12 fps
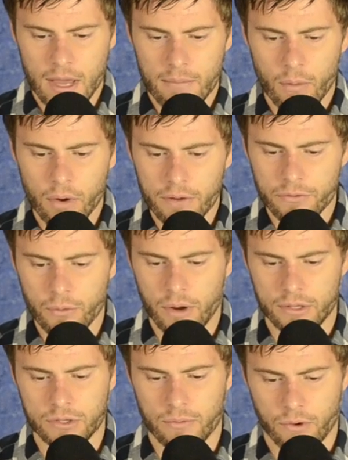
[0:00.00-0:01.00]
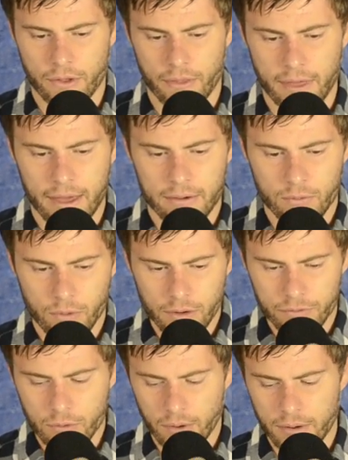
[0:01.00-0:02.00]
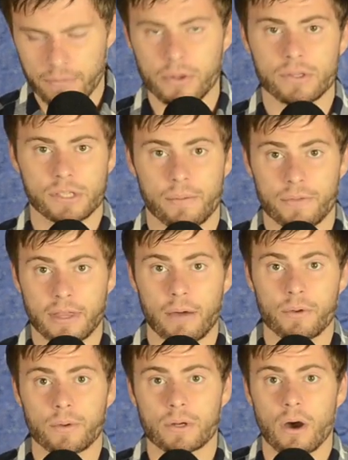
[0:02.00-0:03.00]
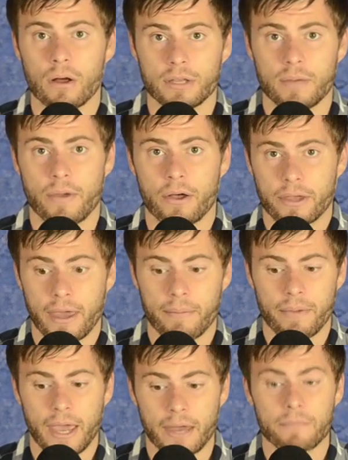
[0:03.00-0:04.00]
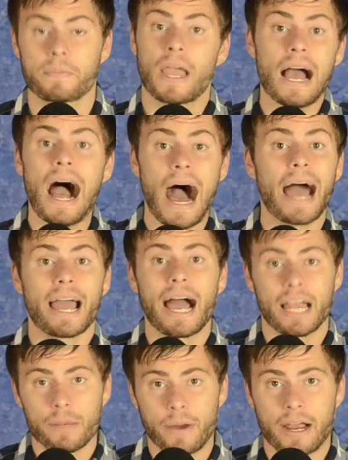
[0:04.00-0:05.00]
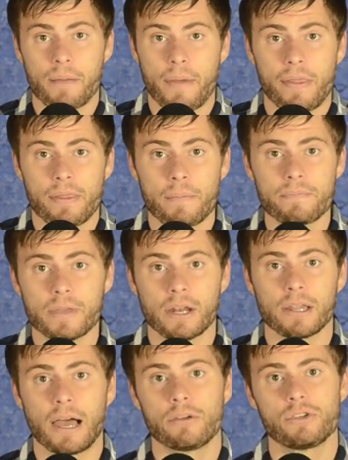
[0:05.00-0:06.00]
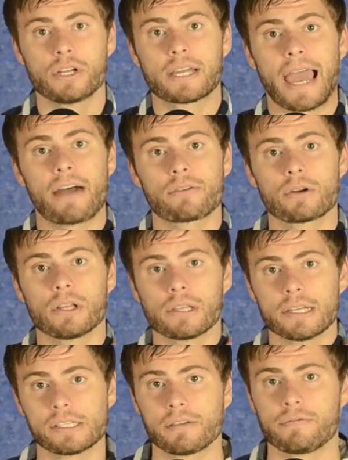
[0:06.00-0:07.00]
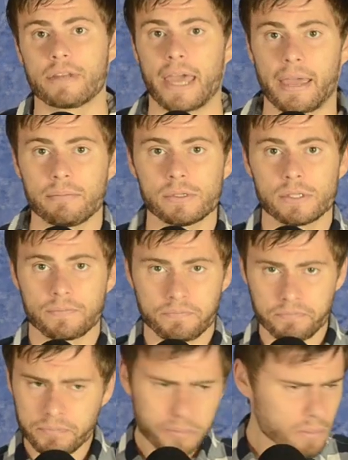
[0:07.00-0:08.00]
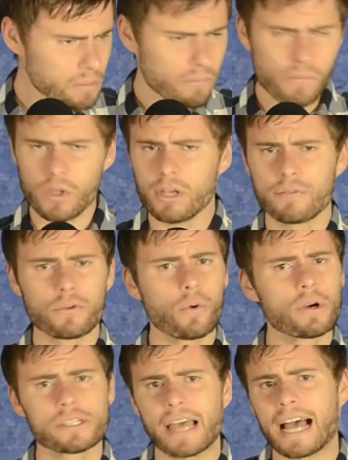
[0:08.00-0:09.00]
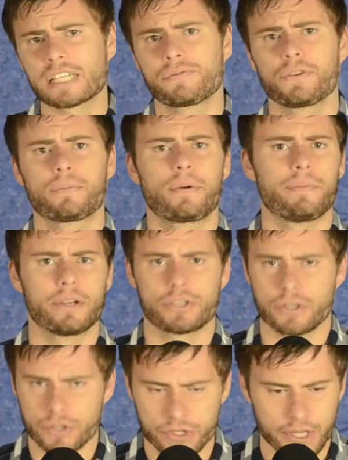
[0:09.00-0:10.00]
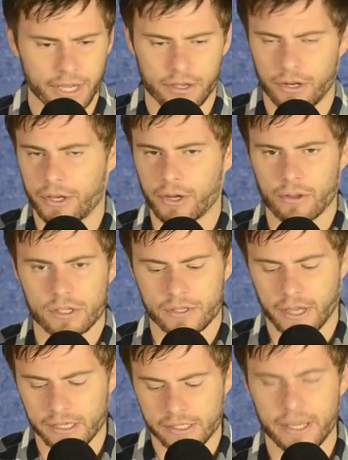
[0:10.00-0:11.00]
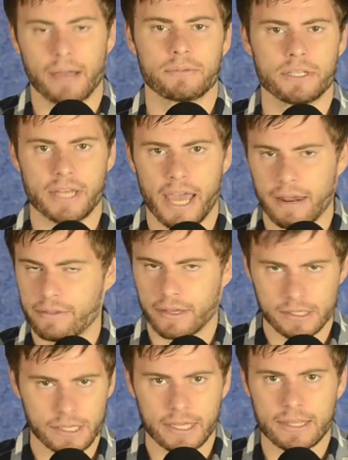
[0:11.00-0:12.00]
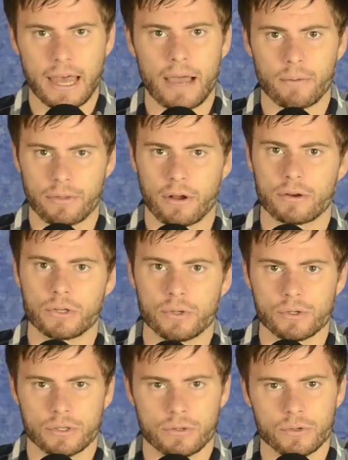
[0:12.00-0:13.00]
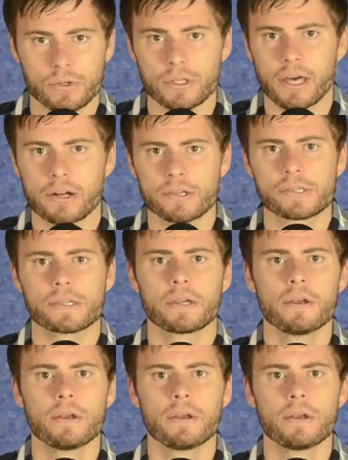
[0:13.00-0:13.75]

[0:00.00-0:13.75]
But what if you want to do more than that? What if you want to build something that we would call an email campaign? I highly recommend them. It allows you to gather a list of names and, of course, ask for your permission, just like, you go to this thing, stay up to date, things like that with our news and newsletters.